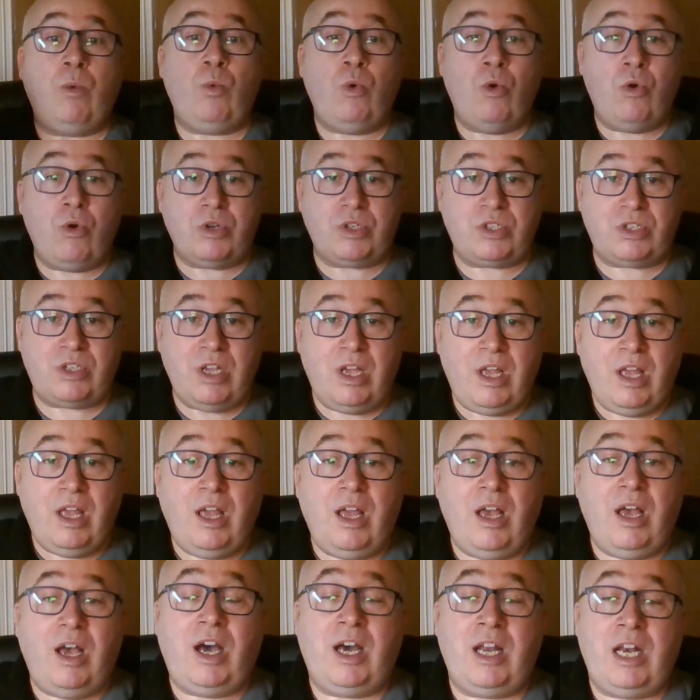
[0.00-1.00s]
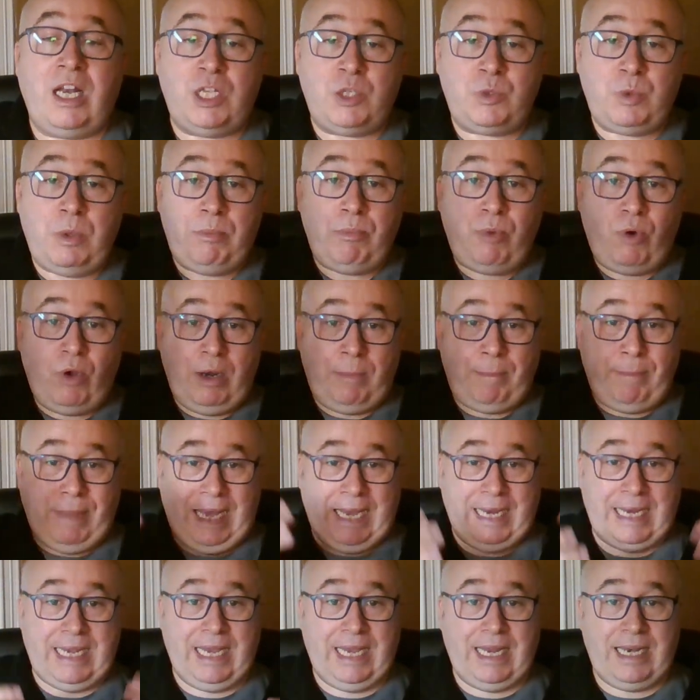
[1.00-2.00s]
worse unless we pull it
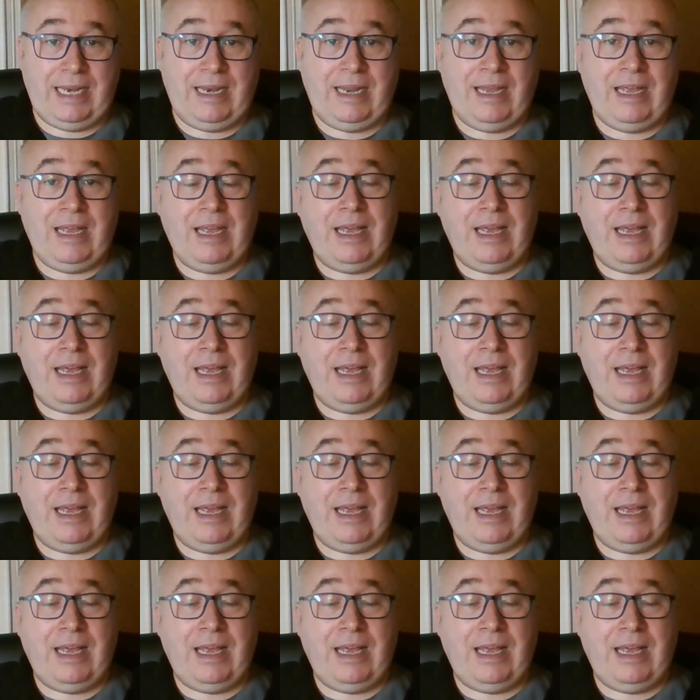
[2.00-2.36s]
back in